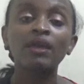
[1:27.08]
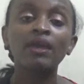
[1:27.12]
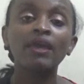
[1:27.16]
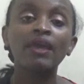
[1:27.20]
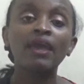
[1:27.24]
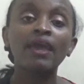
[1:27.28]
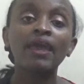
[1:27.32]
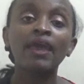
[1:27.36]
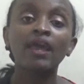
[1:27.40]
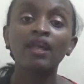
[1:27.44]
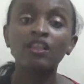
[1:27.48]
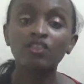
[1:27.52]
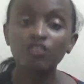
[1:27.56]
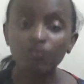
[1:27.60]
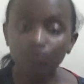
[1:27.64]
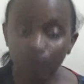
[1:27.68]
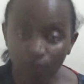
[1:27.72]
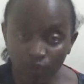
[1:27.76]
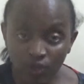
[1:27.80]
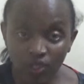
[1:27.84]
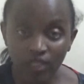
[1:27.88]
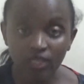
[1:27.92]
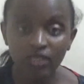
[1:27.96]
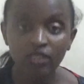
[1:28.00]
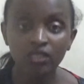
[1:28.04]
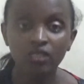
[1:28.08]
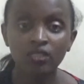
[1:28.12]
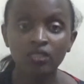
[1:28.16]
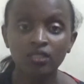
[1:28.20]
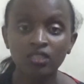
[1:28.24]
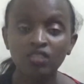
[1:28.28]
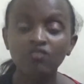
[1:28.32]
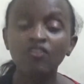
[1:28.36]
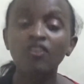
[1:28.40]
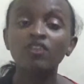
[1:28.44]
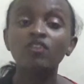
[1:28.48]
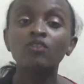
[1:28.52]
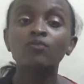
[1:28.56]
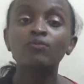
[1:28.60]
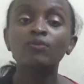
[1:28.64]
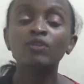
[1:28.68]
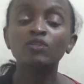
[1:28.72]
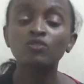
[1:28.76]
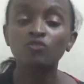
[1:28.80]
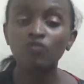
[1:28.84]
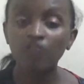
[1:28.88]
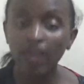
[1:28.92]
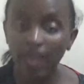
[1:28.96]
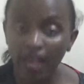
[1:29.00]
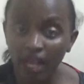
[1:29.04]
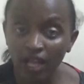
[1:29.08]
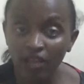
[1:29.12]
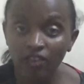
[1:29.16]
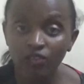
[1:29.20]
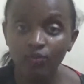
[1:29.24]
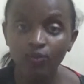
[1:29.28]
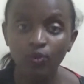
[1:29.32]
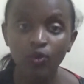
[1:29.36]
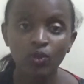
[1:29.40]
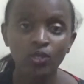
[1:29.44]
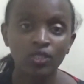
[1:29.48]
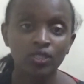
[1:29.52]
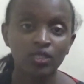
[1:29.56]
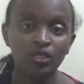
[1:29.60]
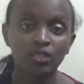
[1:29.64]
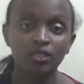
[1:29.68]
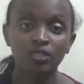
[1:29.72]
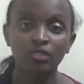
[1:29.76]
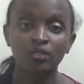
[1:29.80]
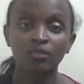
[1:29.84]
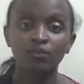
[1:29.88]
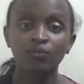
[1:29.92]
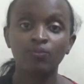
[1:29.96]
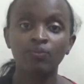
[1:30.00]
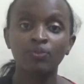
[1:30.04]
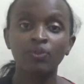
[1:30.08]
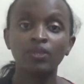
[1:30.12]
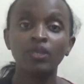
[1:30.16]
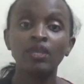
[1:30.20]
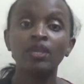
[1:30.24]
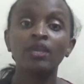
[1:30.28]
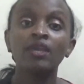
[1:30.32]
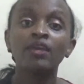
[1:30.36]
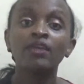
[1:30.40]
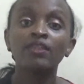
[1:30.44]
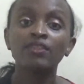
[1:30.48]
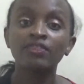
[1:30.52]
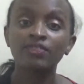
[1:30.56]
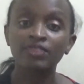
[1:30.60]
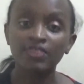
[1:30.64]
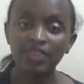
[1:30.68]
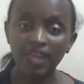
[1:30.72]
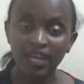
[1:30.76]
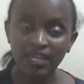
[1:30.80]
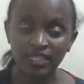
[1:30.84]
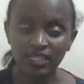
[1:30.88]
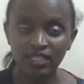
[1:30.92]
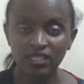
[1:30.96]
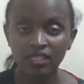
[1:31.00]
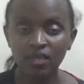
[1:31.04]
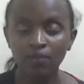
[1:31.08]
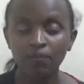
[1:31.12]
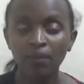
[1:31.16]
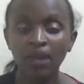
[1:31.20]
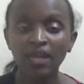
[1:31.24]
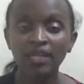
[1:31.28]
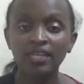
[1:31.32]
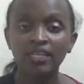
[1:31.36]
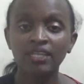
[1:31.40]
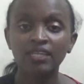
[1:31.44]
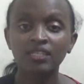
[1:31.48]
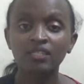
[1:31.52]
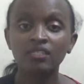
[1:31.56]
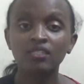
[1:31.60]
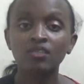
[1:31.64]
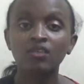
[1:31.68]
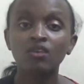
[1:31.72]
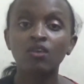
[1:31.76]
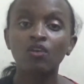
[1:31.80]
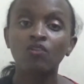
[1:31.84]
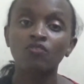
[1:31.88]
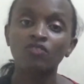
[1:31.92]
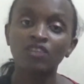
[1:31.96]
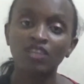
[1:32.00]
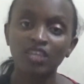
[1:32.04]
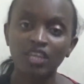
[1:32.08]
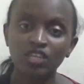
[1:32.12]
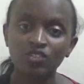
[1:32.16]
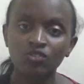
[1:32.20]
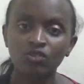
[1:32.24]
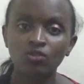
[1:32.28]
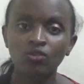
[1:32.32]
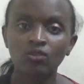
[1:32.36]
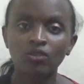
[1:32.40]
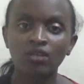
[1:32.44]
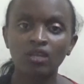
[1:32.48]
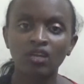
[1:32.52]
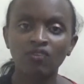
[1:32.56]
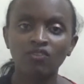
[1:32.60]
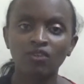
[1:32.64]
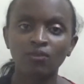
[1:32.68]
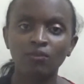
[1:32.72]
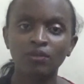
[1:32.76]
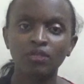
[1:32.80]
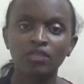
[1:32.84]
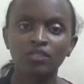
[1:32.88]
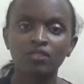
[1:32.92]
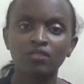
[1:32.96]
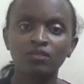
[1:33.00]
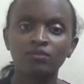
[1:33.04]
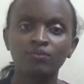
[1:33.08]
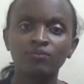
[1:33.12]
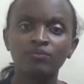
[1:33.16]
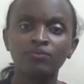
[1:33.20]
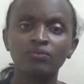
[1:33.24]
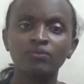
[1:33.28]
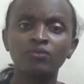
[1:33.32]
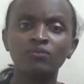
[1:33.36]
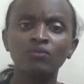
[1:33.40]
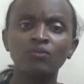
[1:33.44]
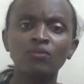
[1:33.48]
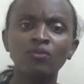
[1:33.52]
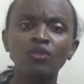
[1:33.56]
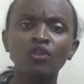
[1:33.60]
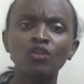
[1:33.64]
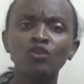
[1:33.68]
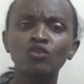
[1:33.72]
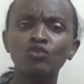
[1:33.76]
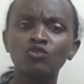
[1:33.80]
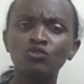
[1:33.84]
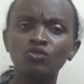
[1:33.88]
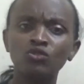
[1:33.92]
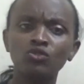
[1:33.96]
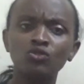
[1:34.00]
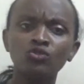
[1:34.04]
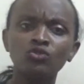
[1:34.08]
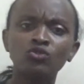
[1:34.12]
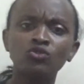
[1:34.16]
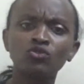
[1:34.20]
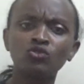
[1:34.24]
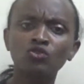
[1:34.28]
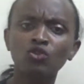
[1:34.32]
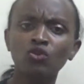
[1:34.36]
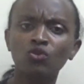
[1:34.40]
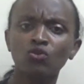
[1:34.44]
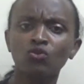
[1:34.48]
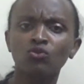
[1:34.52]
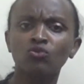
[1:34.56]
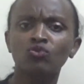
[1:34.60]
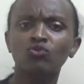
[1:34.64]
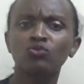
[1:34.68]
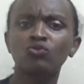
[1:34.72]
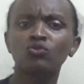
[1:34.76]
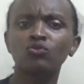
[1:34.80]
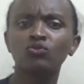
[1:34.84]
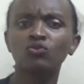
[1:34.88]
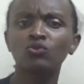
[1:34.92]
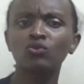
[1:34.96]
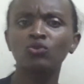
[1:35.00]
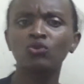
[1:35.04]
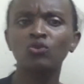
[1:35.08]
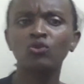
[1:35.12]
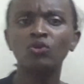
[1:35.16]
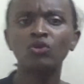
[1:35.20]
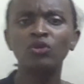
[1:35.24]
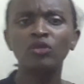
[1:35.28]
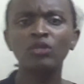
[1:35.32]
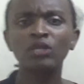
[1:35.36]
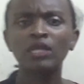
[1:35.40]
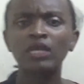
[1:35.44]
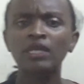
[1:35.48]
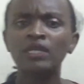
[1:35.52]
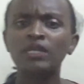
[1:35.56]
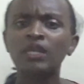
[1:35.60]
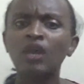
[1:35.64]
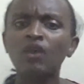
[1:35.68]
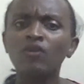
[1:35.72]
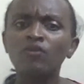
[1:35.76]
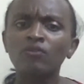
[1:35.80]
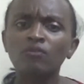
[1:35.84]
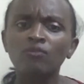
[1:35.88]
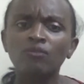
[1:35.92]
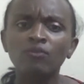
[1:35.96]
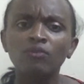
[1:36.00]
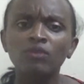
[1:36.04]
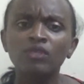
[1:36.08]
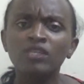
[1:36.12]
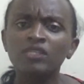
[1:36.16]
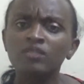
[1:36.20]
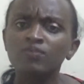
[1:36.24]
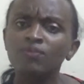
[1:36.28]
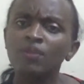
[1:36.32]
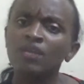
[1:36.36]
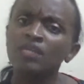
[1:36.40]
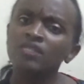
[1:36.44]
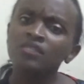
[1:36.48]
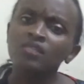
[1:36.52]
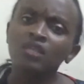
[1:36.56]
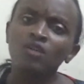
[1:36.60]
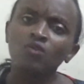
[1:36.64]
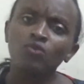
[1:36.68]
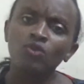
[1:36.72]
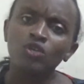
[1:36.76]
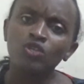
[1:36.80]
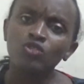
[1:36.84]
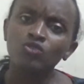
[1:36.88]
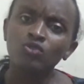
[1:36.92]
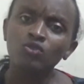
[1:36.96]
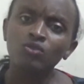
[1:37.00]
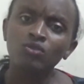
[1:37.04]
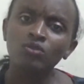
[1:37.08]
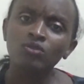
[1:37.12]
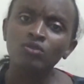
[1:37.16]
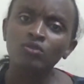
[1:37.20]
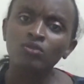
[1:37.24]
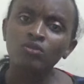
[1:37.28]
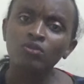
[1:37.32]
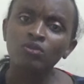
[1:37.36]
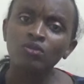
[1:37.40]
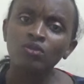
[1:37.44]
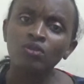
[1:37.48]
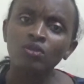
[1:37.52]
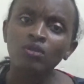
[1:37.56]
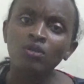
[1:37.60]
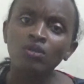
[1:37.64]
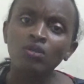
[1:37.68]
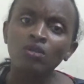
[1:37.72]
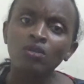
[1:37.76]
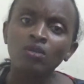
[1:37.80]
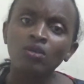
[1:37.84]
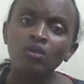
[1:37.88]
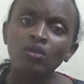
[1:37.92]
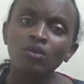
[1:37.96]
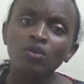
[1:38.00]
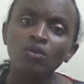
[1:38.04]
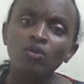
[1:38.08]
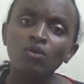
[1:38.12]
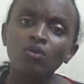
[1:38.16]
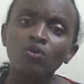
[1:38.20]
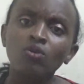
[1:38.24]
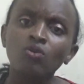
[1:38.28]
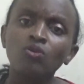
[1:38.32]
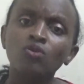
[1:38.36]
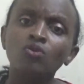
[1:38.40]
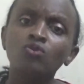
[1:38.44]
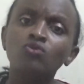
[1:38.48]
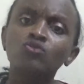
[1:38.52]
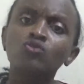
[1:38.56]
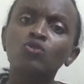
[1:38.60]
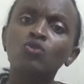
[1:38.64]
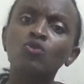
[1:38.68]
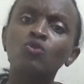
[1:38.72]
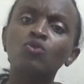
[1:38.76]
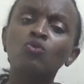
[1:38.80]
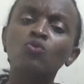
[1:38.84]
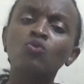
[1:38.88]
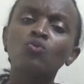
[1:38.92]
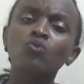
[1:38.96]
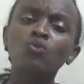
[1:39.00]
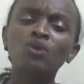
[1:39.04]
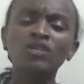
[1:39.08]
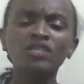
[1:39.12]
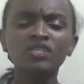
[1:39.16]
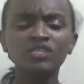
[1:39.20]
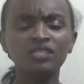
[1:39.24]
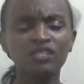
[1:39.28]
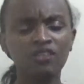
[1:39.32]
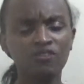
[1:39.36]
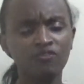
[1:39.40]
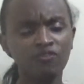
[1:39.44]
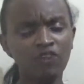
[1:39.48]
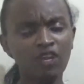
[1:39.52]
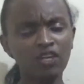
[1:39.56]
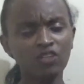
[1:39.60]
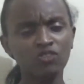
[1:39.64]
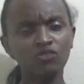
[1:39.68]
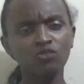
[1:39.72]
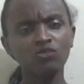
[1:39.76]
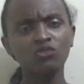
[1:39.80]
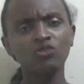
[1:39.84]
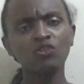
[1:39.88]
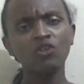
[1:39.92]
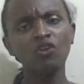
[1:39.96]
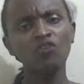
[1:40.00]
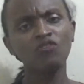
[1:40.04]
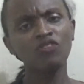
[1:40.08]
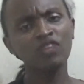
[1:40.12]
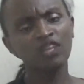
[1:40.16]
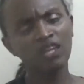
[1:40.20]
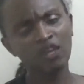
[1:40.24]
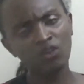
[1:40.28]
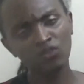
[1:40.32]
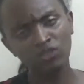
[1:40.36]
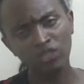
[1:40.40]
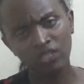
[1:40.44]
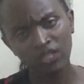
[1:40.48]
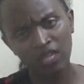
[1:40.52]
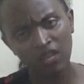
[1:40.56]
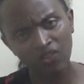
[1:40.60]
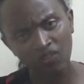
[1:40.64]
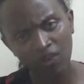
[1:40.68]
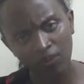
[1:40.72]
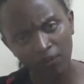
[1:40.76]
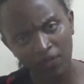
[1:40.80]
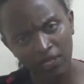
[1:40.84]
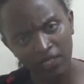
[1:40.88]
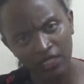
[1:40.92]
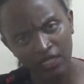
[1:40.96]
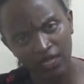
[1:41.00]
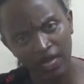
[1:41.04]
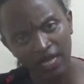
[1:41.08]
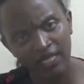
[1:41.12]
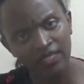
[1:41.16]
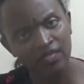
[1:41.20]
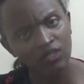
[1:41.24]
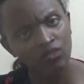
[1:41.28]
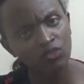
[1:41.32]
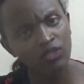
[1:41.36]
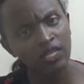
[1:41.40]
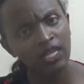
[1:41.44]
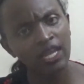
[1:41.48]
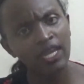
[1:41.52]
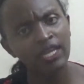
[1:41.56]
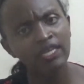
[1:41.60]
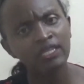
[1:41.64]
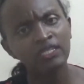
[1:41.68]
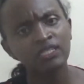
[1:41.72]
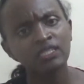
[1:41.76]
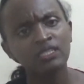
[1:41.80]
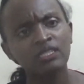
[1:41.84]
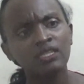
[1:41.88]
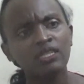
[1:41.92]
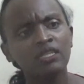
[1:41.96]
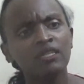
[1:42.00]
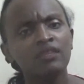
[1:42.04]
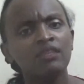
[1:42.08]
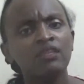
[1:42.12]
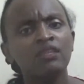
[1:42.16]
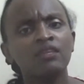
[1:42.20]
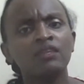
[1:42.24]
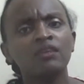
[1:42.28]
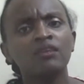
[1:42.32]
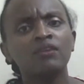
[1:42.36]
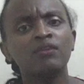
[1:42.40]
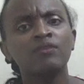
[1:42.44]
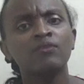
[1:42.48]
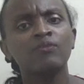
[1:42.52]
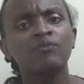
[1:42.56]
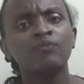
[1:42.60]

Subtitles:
health policy, development of health policy, that is the mandate of the national government. So now this begs the question, so what is the function of the county government as outlined in the